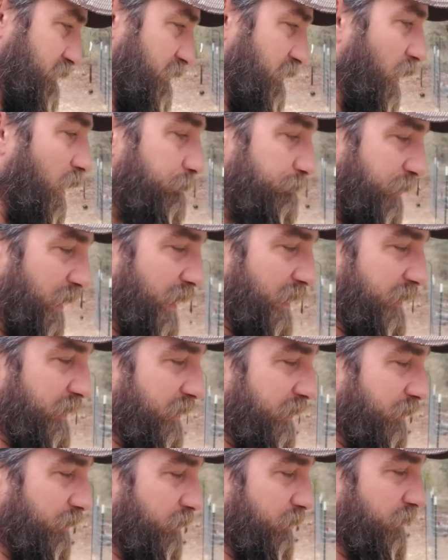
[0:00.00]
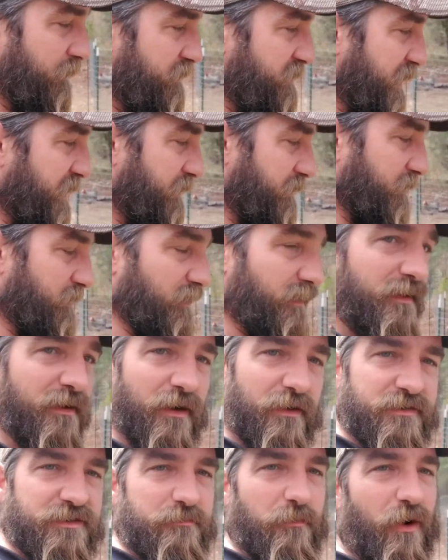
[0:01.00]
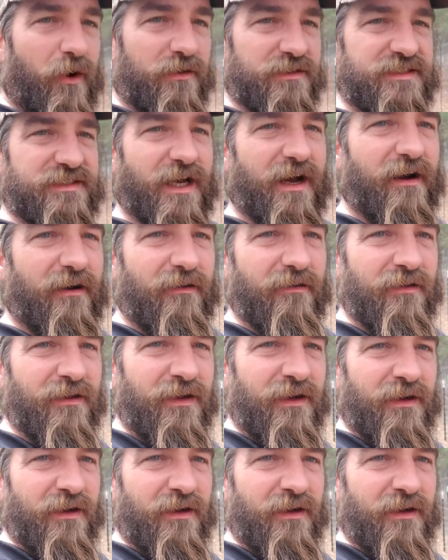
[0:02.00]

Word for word: up potting, you know, you take a small cell